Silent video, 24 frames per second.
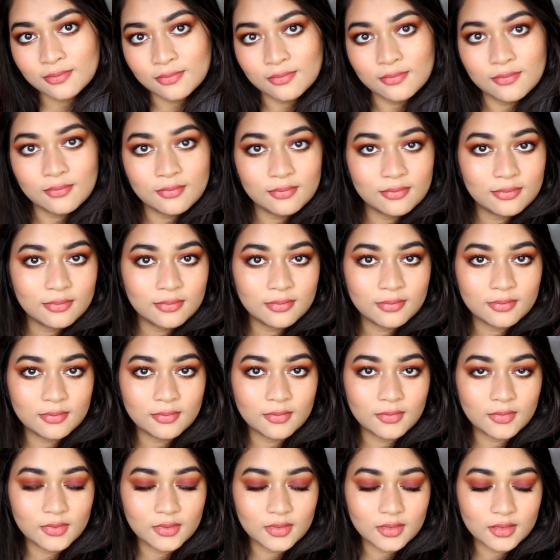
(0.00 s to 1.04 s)
If you want to see
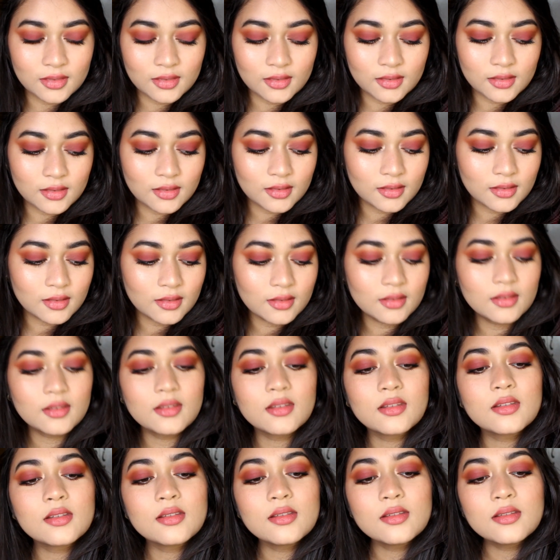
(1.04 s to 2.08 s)
a part 2
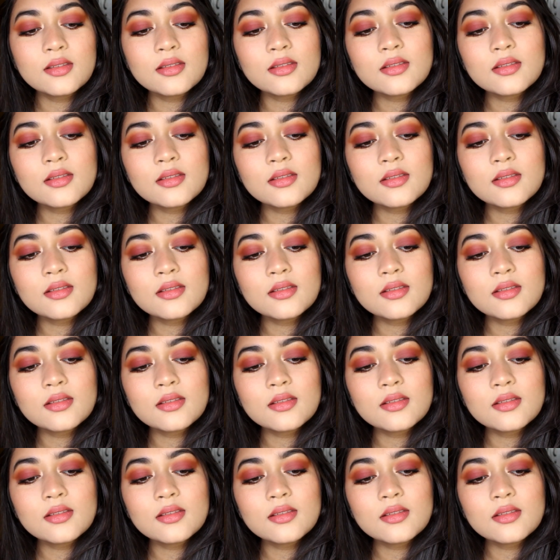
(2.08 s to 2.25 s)
of